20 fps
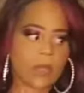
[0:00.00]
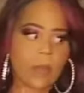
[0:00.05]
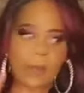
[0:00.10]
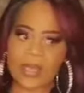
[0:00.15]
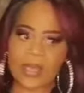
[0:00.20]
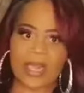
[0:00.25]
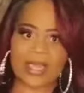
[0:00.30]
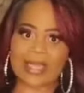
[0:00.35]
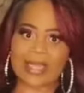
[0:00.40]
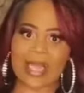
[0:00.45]

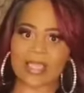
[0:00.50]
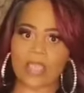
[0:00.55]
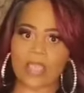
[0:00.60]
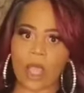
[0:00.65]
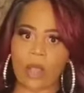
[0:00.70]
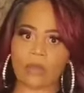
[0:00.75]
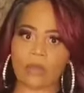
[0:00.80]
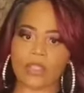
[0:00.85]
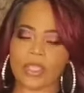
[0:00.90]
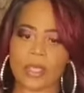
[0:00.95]
Because I
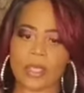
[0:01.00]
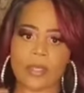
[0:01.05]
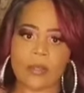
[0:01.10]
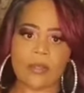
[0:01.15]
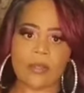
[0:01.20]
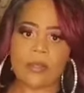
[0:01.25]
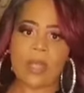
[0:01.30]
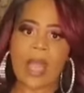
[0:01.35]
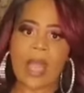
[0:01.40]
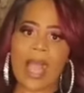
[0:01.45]
told you.
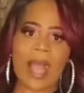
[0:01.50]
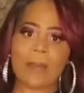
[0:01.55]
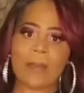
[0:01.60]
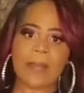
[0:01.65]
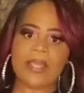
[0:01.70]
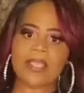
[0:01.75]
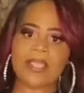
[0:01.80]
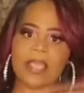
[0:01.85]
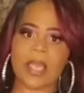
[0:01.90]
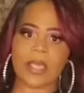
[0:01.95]
I've
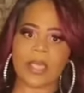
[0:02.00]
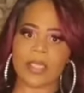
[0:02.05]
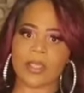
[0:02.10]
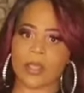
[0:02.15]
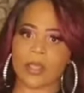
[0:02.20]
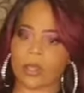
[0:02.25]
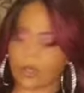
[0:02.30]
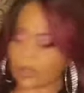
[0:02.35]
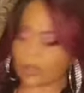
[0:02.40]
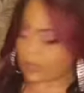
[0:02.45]
been telling
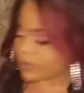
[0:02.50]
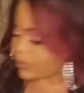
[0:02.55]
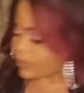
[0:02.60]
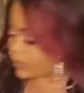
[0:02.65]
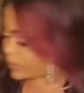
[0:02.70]
y'all.